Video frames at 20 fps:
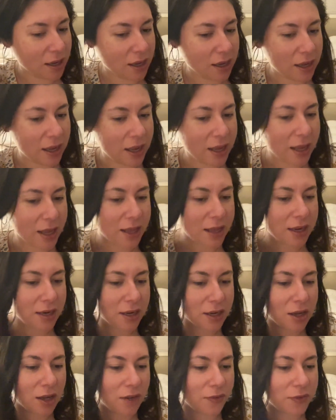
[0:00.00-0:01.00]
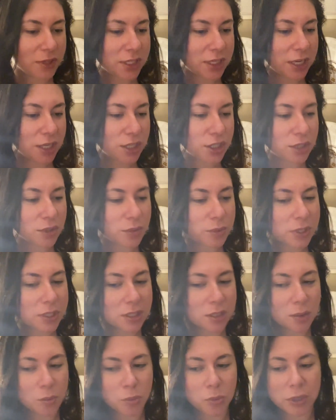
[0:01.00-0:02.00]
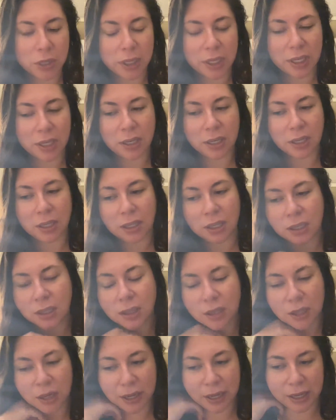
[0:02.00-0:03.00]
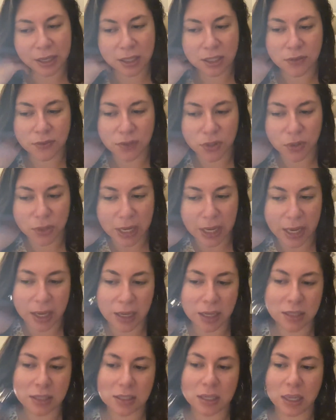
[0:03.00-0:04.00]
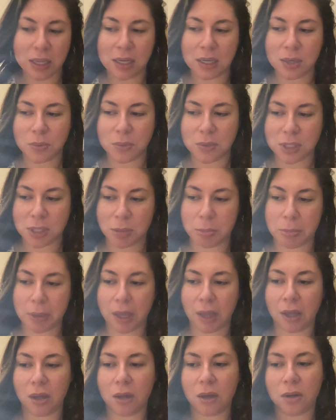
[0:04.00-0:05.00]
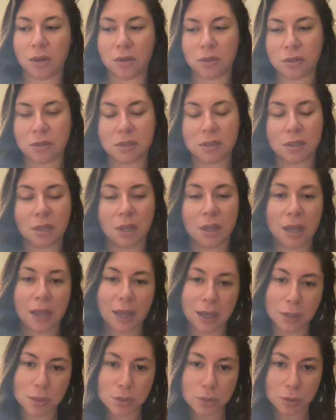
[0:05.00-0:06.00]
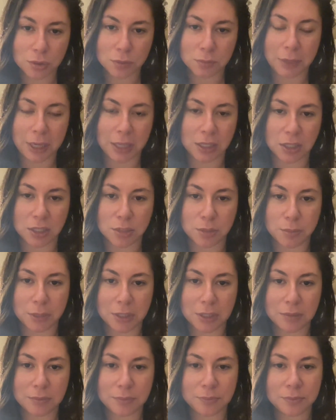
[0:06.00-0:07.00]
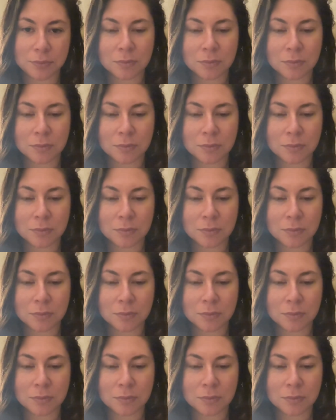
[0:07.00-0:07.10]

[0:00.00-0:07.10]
had a conversation with someone in the last few days, and it was about household management.